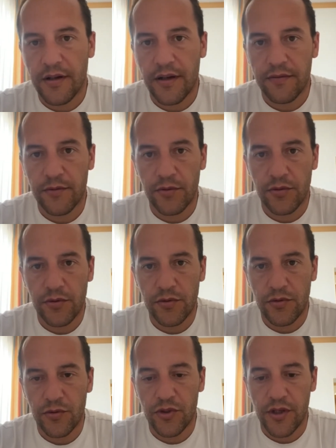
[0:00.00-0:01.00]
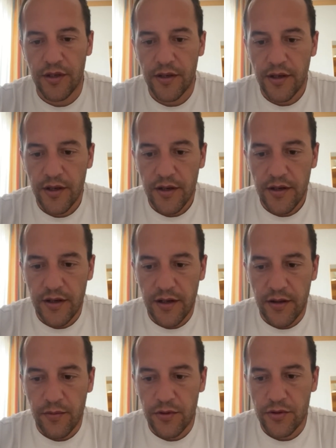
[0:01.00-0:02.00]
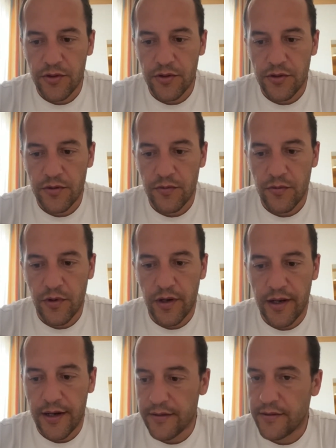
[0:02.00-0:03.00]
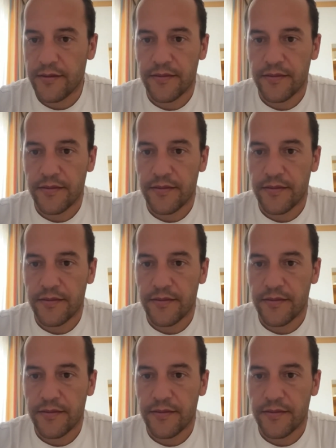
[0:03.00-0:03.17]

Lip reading: have to see, and it was really hard.